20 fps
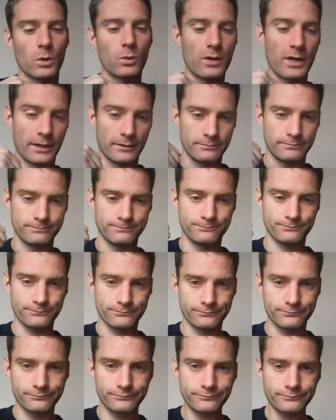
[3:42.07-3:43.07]
Okay,
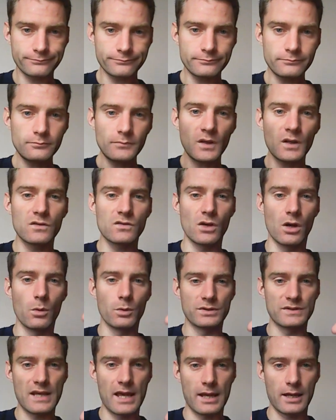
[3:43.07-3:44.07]
so
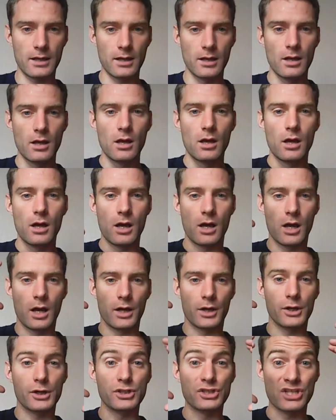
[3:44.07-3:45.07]
we'll take
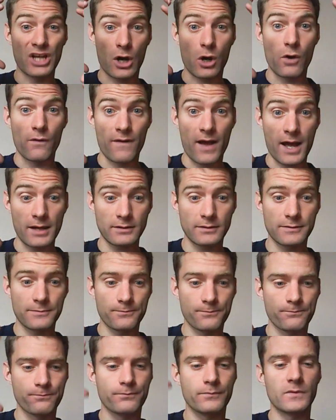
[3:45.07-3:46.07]
děkovat,
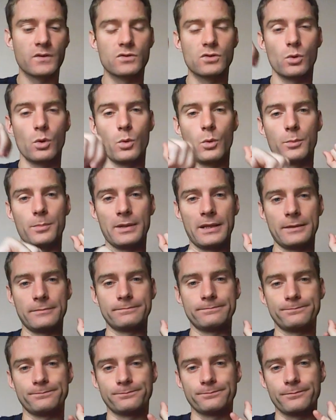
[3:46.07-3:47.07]
so it will be